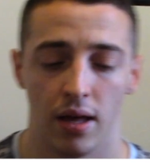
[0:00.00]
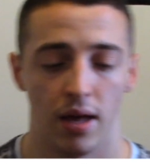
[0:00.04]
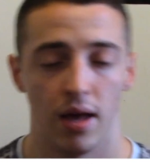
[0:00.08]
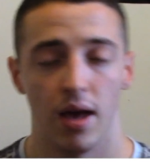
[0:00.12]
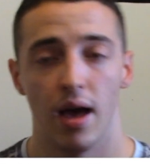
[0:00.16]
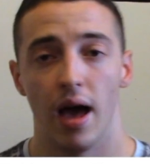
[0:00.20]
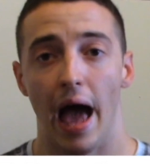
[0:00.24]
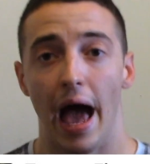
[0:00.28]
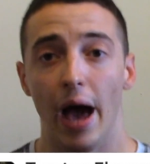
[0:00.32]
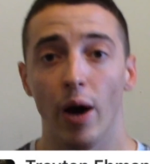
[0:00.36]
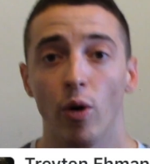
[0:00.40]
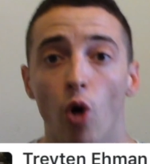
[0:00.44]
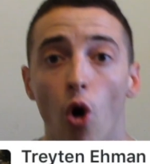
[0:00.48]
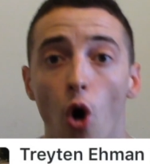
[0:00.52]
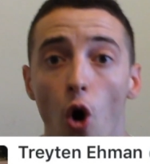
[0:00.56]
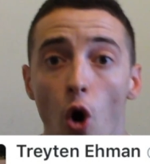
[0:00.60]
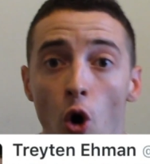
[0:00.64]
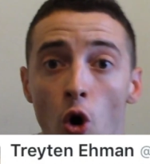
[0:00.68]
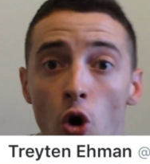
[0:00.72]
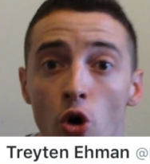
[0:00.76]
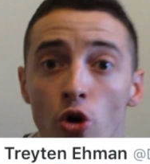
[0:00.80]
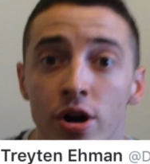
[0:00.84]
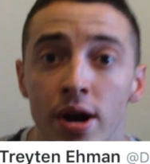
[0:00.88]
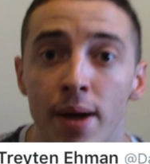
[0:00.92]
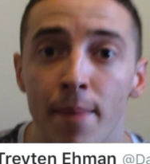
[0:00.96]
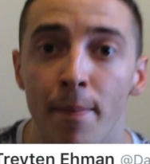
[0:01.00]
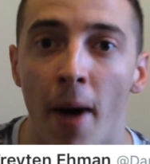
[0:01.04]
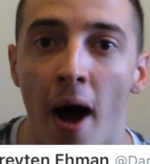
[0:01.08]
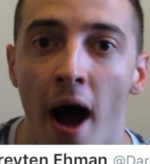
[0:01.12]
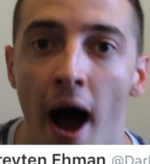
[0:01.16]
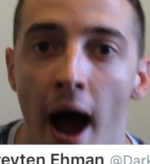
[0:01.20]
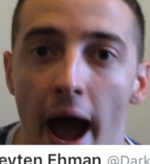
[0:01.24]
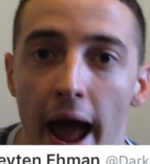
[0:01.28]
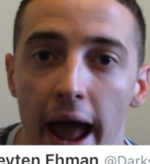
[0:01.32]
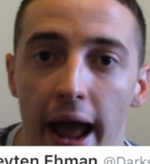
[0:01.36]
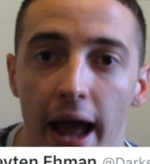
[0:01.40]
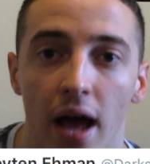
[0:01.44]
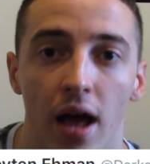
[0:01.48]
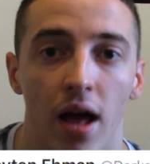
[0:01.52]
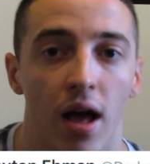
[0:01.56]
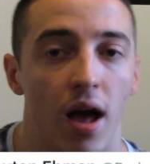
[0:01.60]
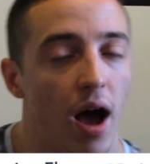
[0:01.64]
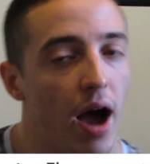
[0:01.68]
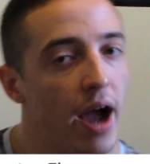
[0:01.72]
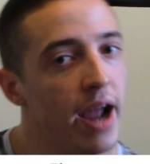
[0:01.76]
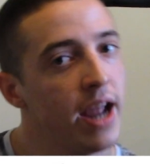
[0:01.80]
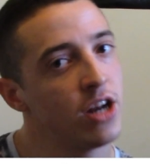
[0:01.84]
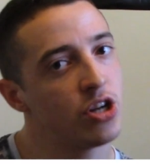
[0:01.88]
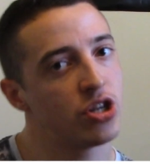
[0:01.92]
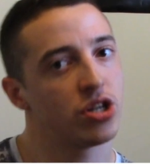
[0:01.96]
How old am I?
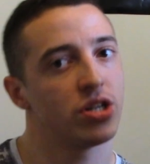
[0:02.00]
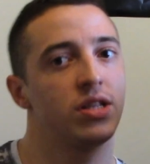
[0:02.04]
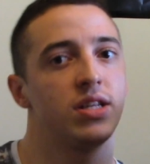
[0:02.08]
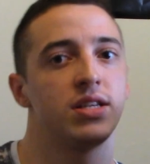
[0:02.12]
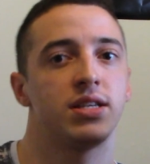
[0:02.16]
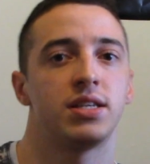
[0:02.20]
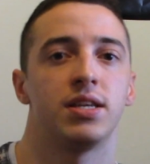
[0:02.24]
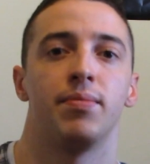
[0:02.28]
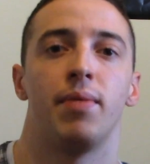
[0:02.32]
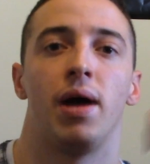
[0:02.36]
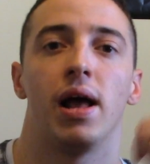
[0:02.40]
I answered this in my